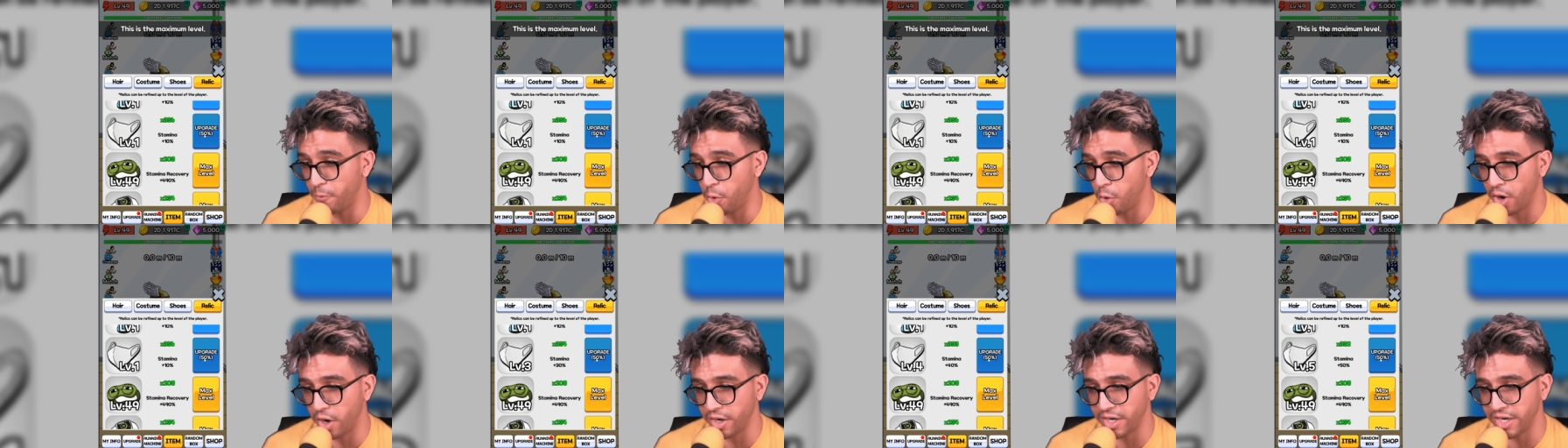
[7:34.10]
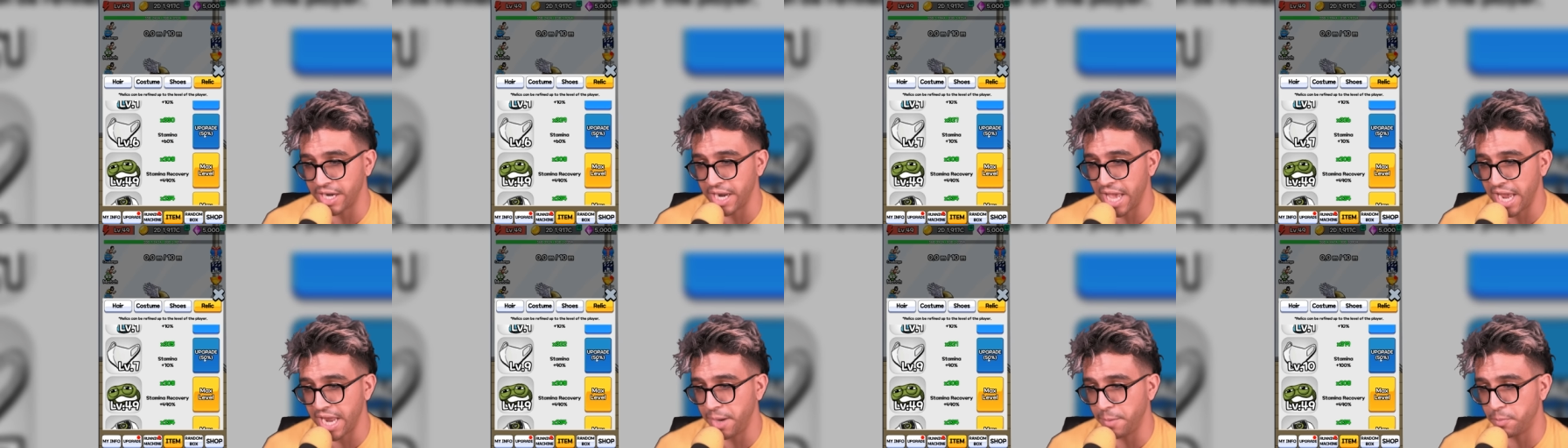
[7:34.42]

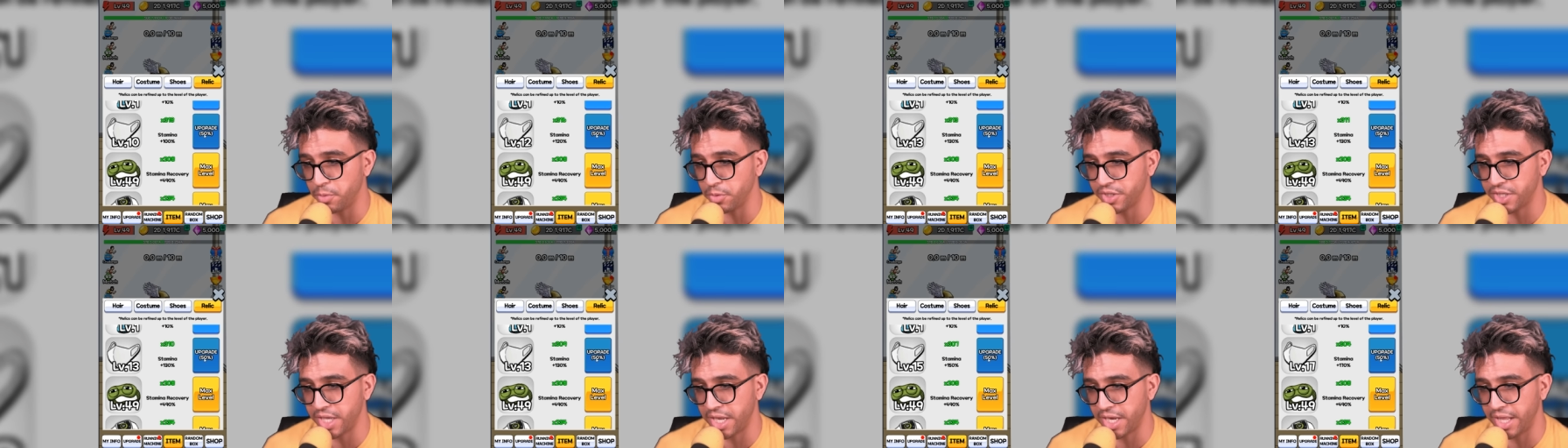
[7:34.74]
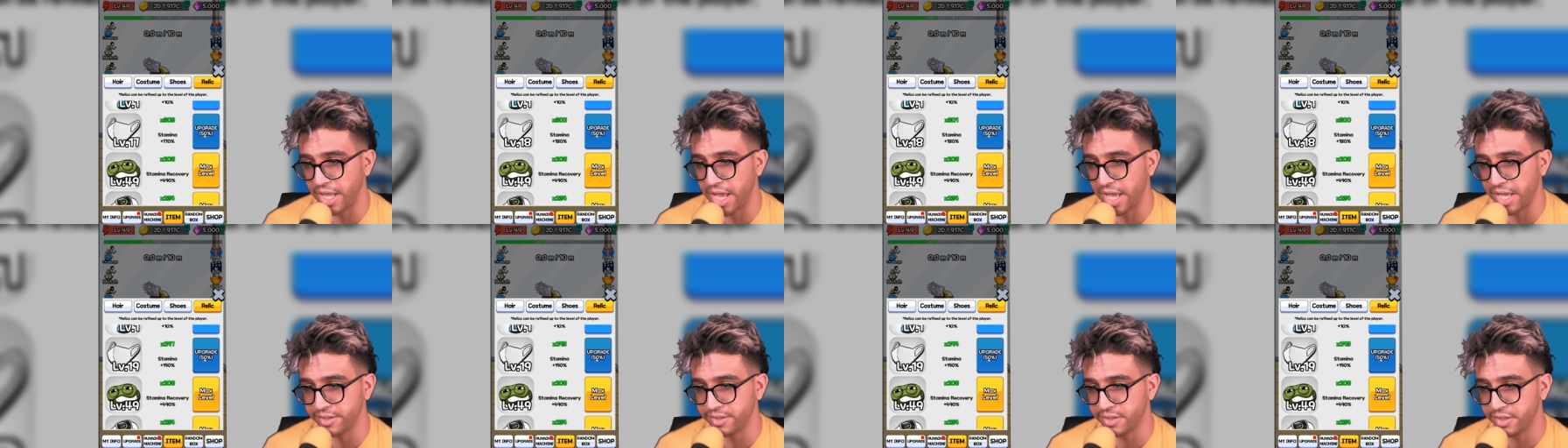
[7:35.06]

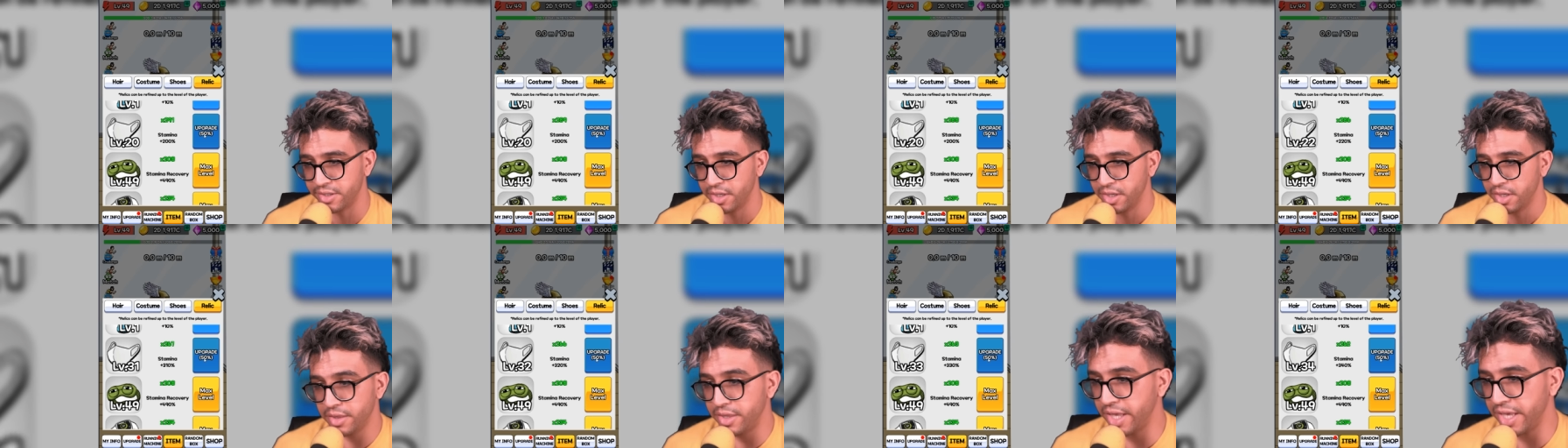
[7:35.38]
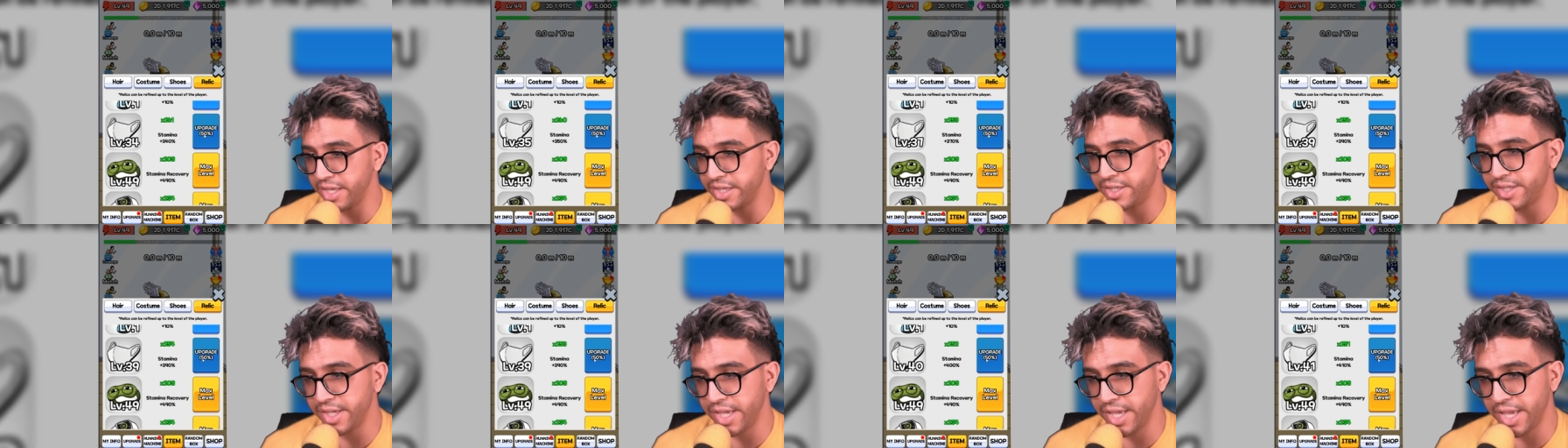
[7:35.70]
490%, guys.
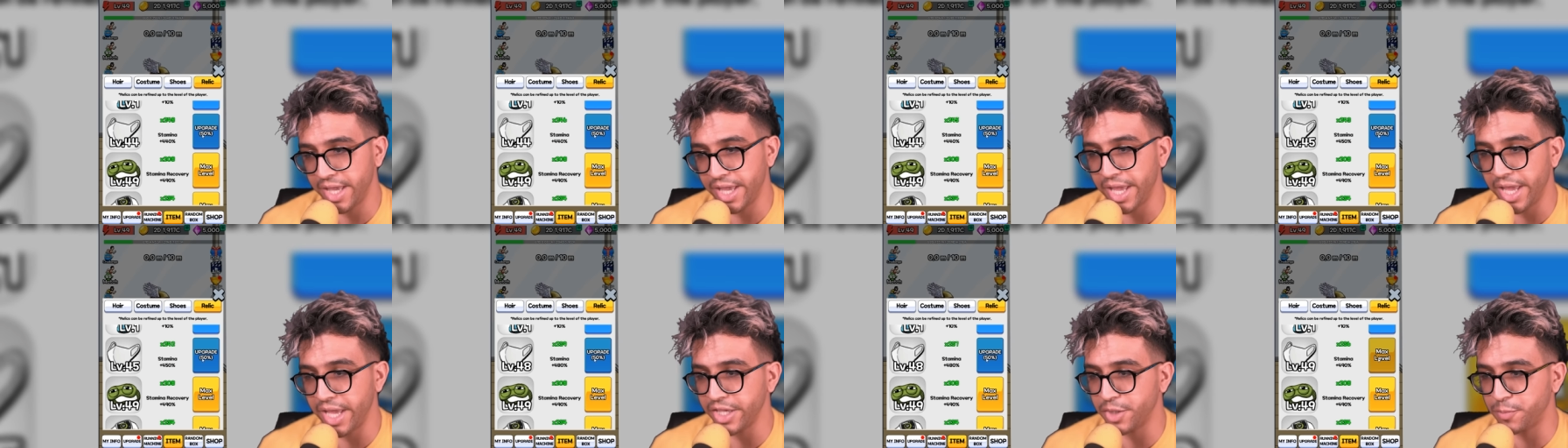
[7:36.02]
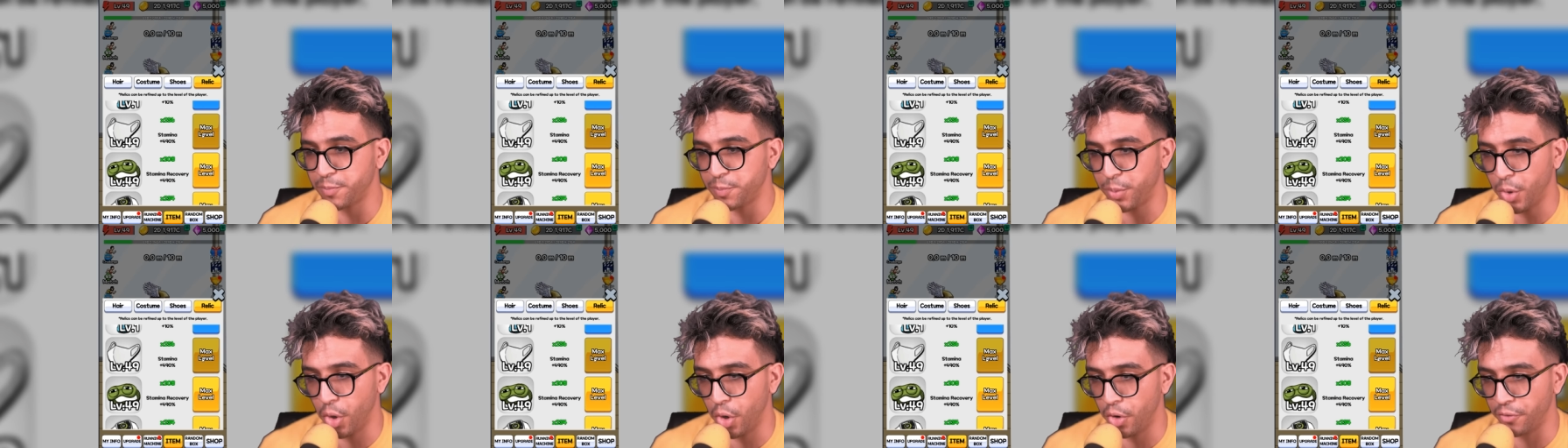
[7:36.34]
This
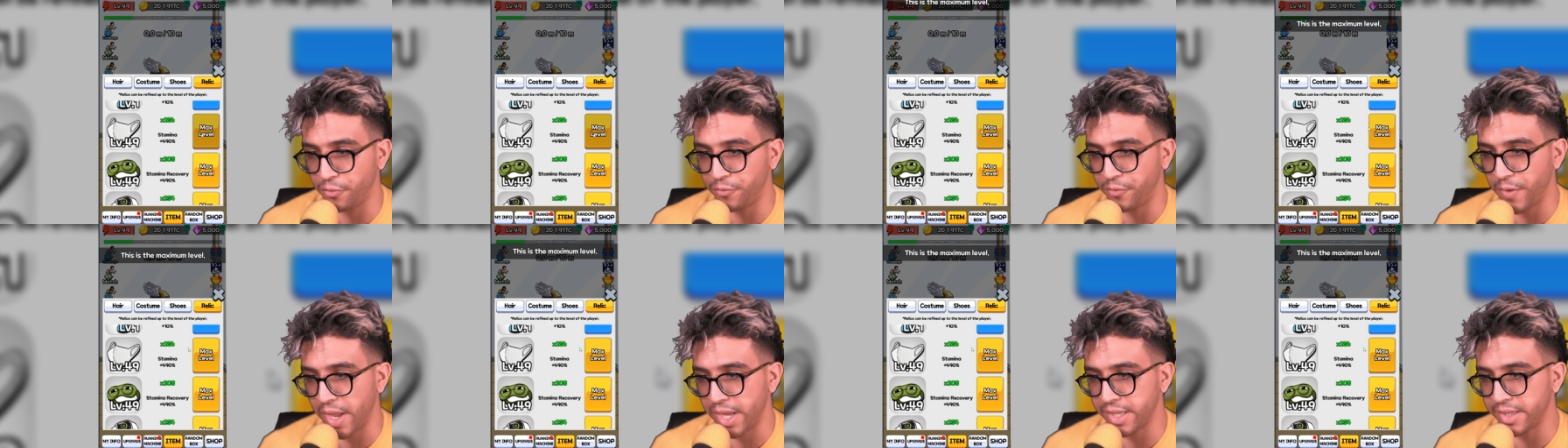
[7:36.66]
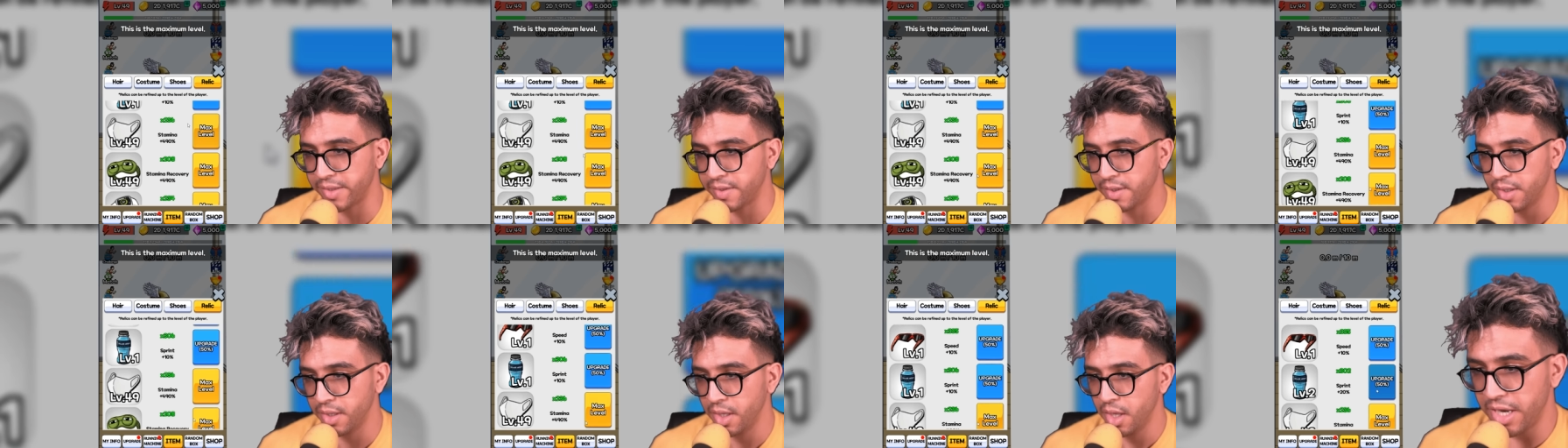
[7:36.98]
is
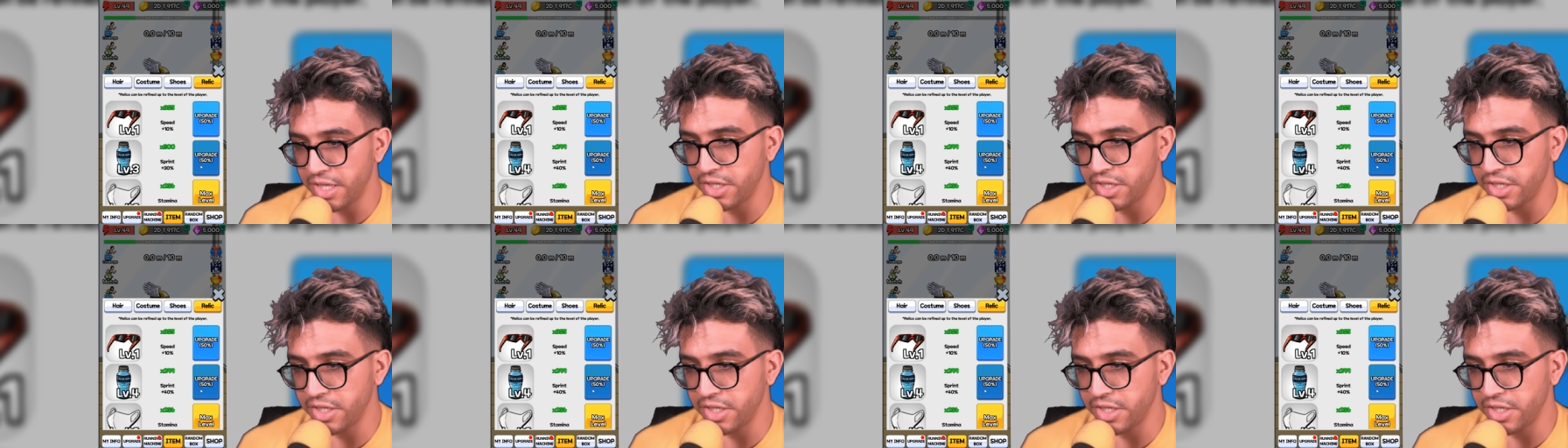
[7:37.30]
perfect.